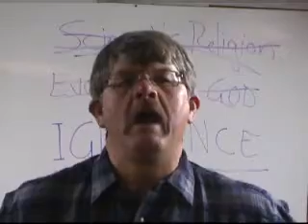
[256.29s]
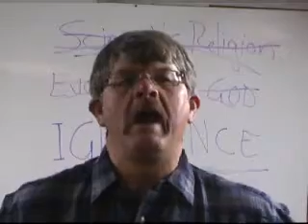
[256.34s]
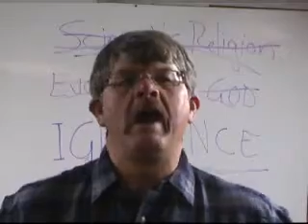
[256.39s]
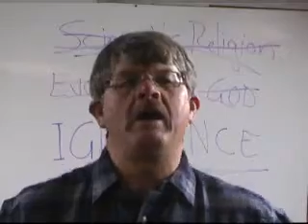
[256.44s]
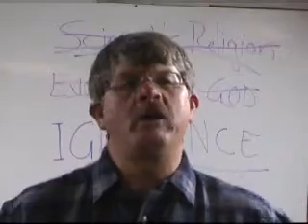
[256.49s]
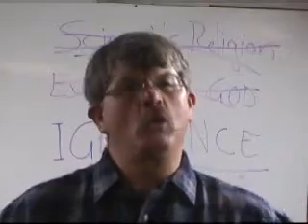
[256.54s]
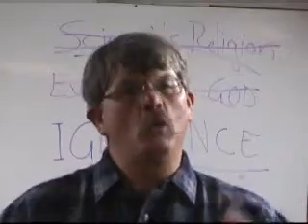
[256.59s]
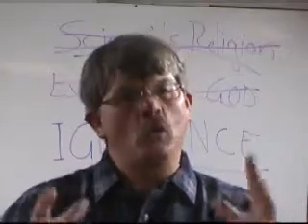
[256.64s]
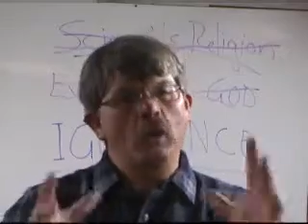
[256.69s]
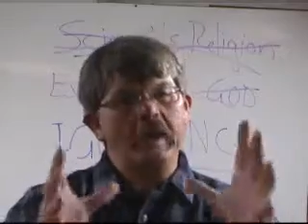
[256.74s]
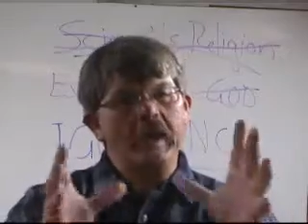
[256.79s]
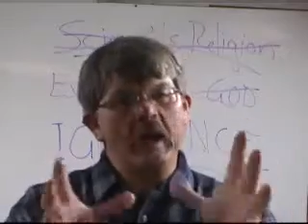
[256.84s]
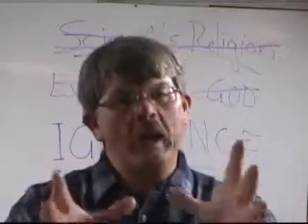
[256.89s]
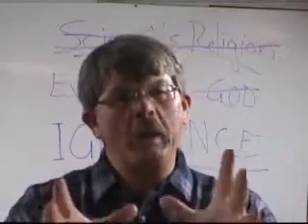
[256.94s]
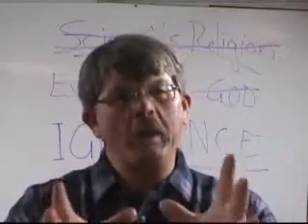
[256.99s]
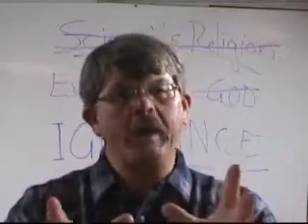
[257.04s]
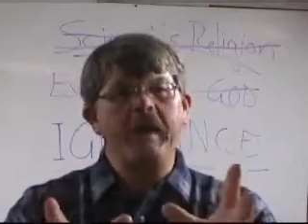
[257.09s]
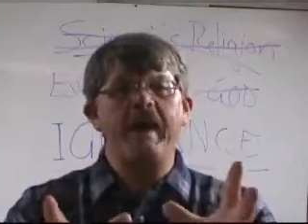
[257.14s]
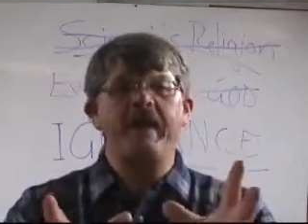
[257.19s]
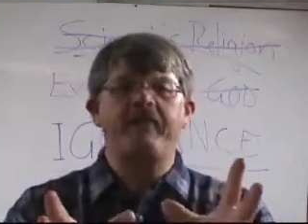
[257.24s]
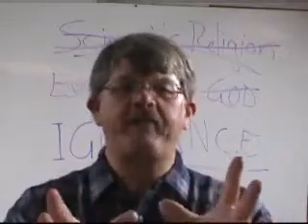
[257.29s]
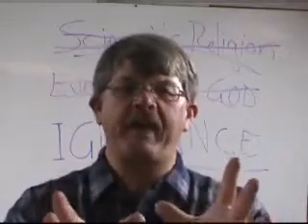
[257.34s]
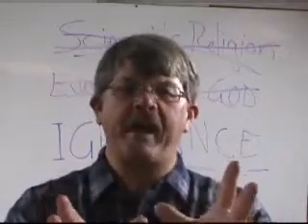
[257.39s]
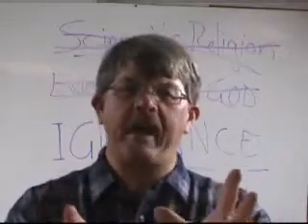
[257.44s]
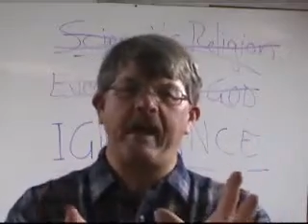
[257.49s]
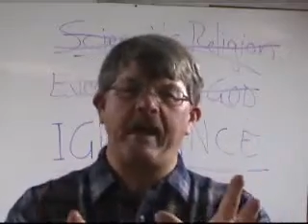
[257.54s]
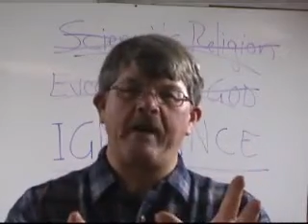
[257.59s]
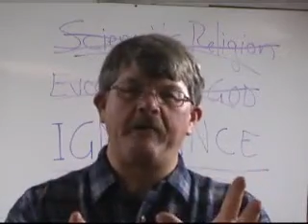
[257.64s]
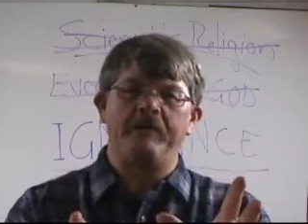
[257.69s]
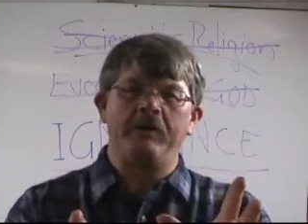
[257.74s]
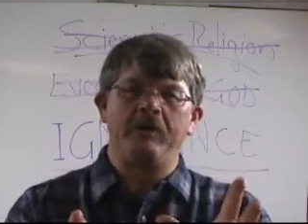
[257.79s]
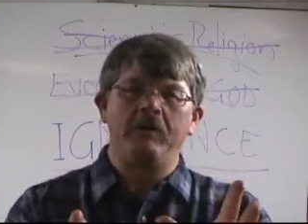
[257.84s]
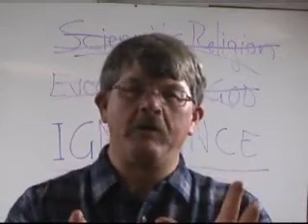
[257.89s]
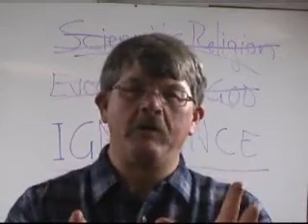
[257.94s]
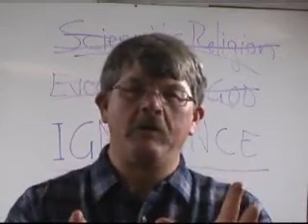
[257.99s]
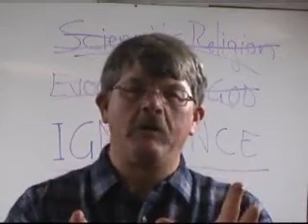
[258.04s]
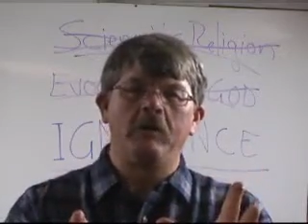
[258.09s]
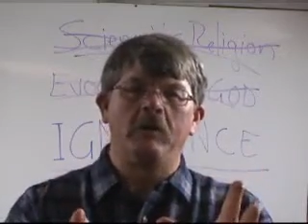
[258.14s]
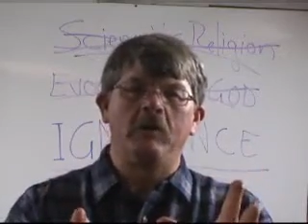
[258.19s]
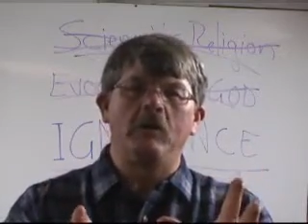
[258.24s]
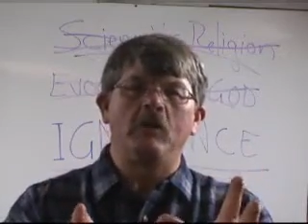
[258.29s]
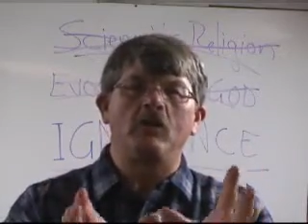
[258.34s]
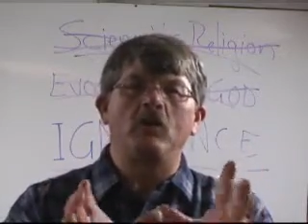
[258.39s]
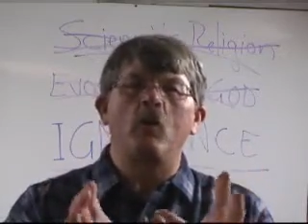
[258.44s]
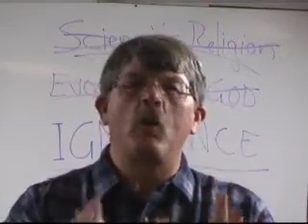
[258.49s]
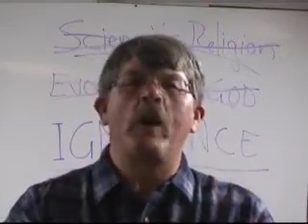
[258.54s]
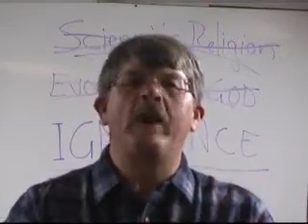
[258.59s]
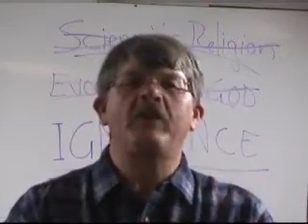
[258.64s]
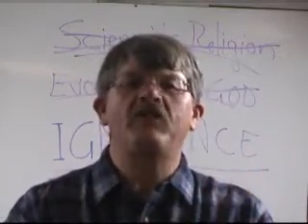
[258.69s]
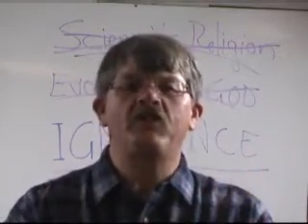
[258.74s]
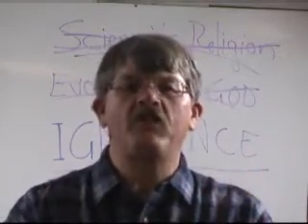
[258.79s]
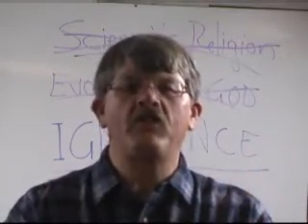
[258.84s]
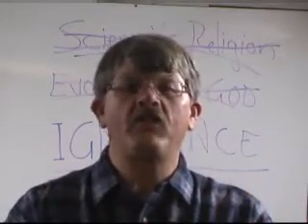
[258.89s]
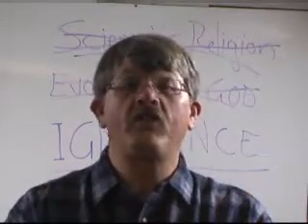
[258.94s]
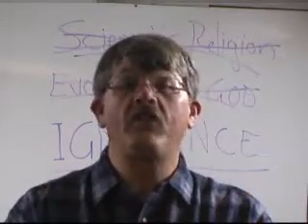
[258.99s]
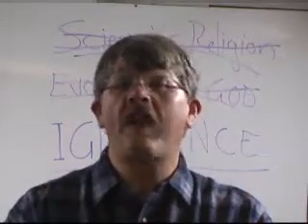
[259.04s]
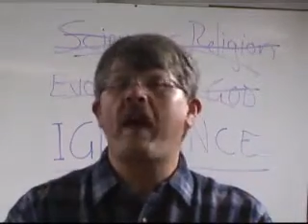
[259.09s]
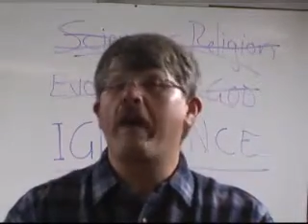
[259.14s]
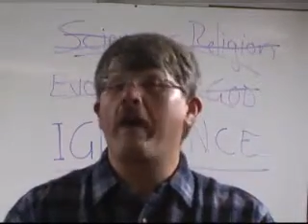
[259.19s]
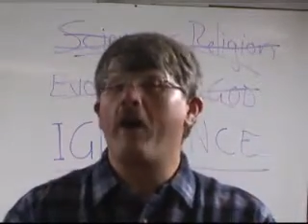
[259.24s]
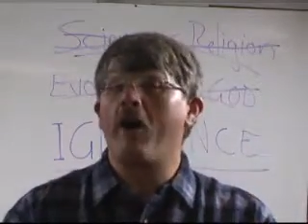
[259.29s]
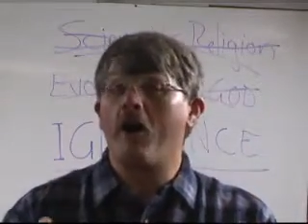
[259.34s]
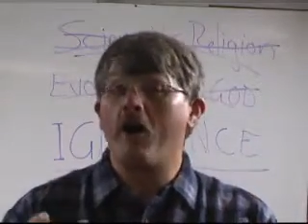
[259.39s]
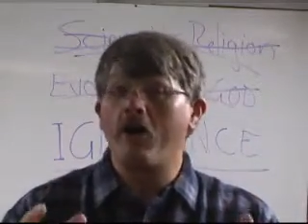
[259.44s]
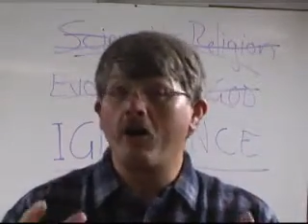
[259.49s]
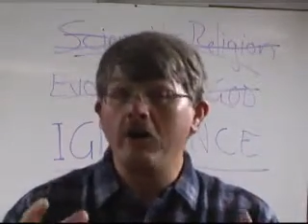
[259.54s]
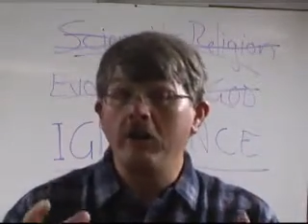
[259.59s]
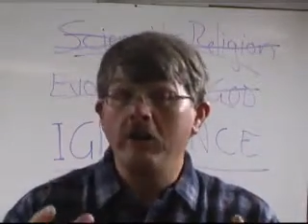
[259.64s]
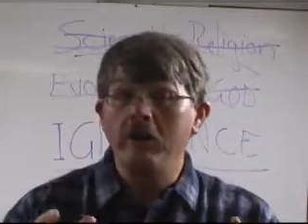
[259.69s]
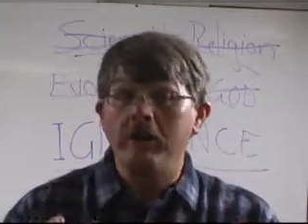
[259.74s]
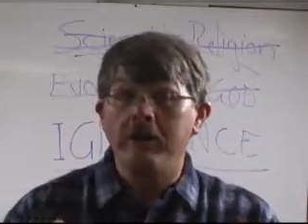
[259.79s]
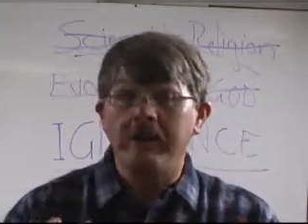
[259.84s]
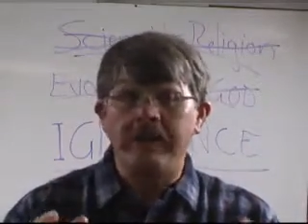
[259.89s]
And we LDS have questions that are